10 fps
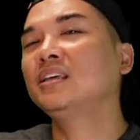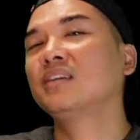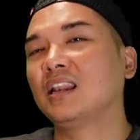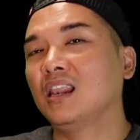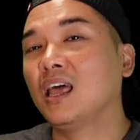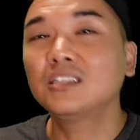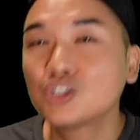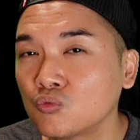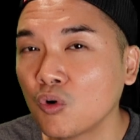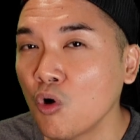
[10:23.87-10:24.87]
that liked to
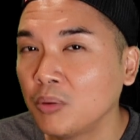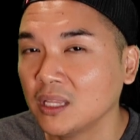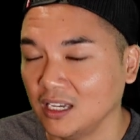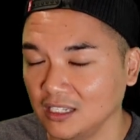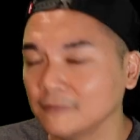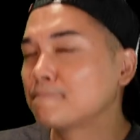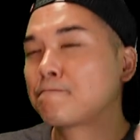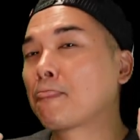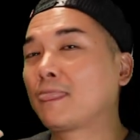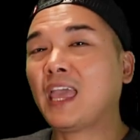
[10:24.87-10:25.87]
roleplay
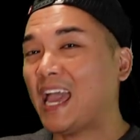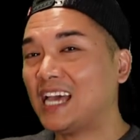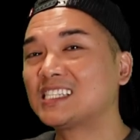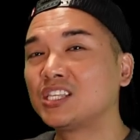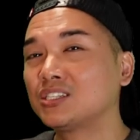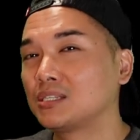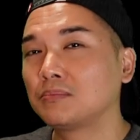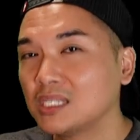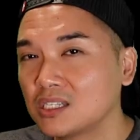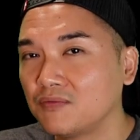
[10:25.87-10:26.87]
as the
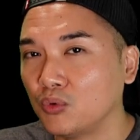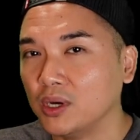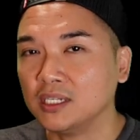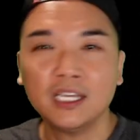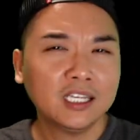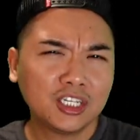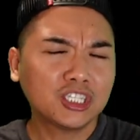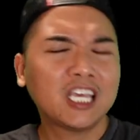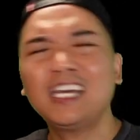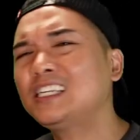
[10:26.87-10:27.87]
submissive one, just
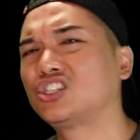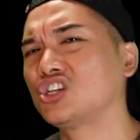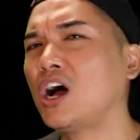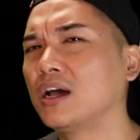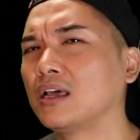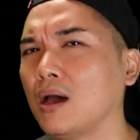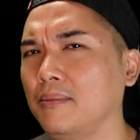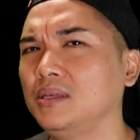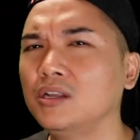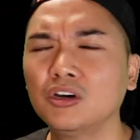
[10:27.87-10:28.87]
hit John up.
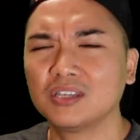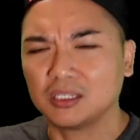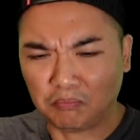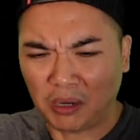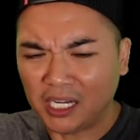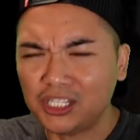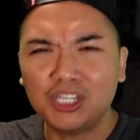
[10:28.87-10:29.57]
You know, this pudgy,